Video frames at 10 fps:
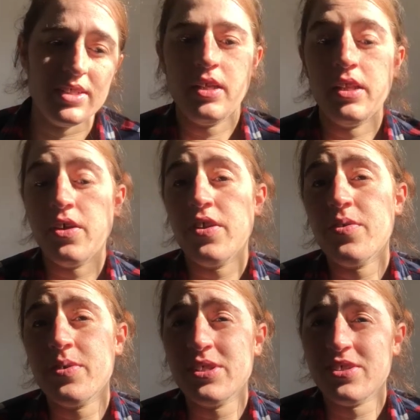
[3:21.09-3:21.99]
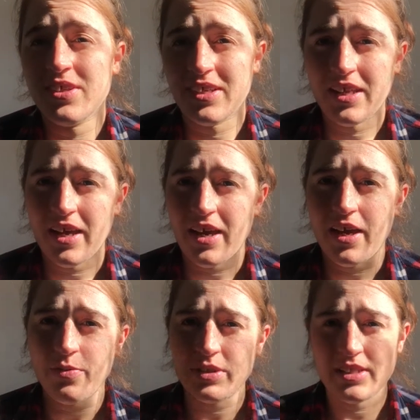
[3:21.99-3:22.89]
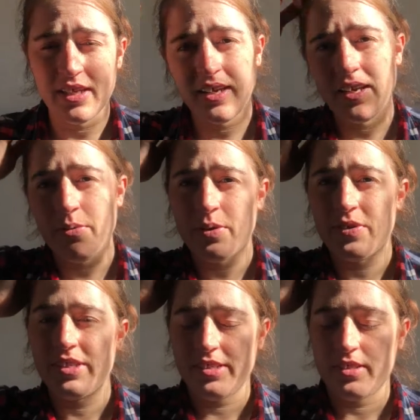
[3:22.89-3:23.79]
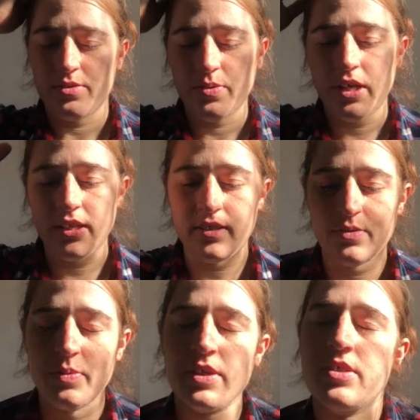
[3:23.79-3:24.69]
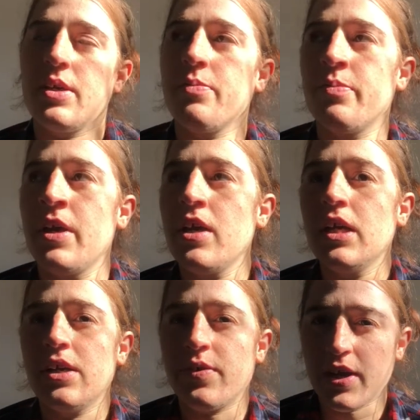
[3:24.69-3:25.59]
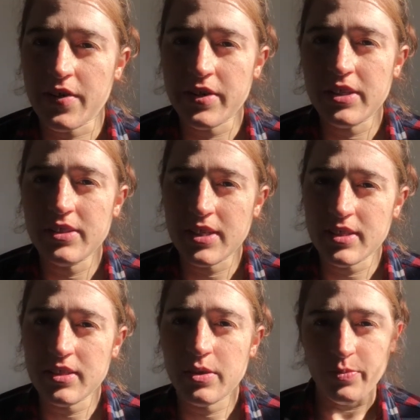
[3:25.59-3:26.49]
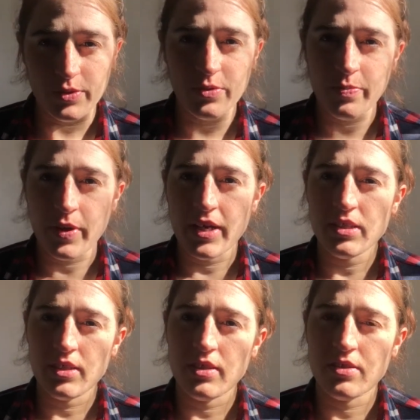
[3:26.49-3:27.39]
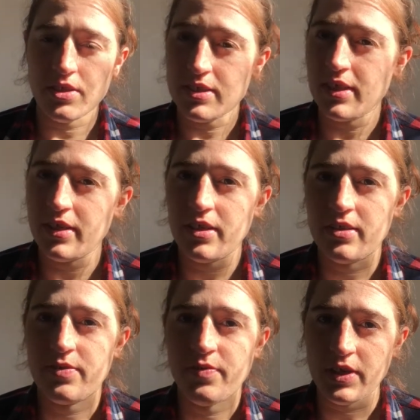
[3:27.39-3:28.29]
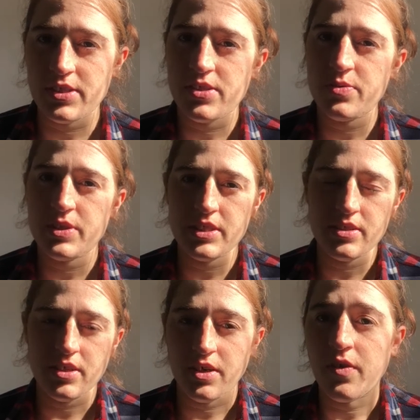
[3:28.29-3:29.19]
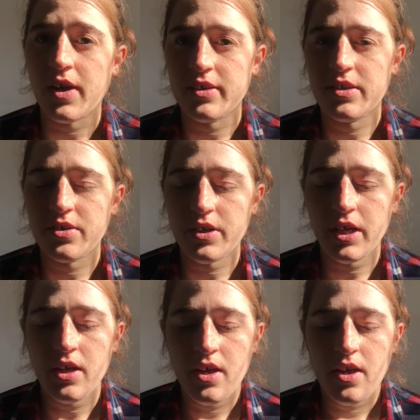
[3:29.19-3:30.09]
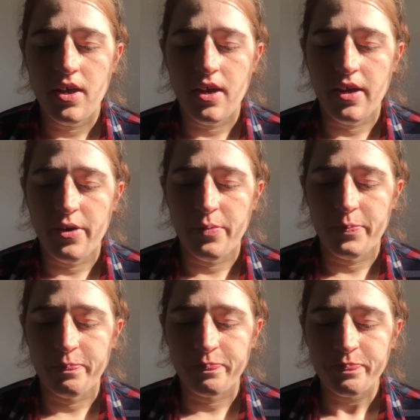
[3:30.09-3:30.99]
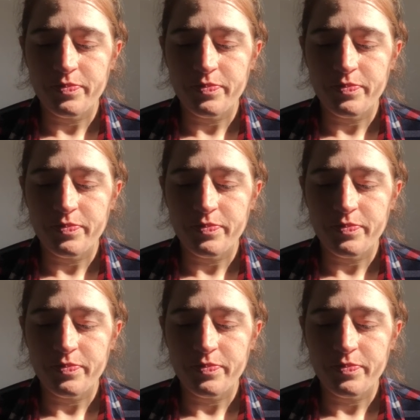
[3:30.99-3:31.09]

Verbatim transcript: And the other reason that I was thinking about this as well is because I'm currently judging the Booktube Prize in translated fiction, which is a new category, um,